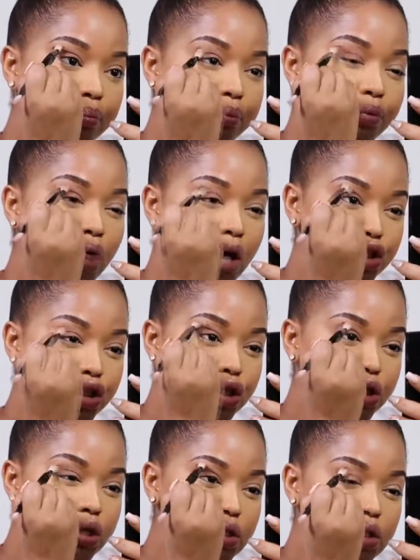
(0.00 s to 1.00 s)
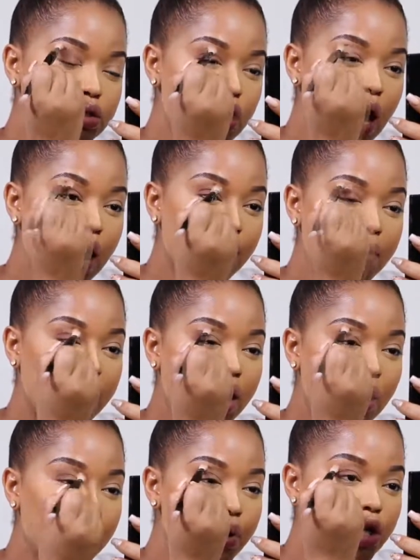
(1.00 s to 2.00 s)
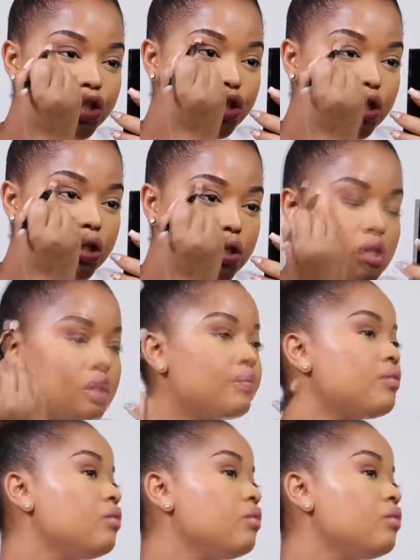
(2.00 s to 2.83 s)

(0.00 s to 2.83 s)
Brushes, eye makeup brushes.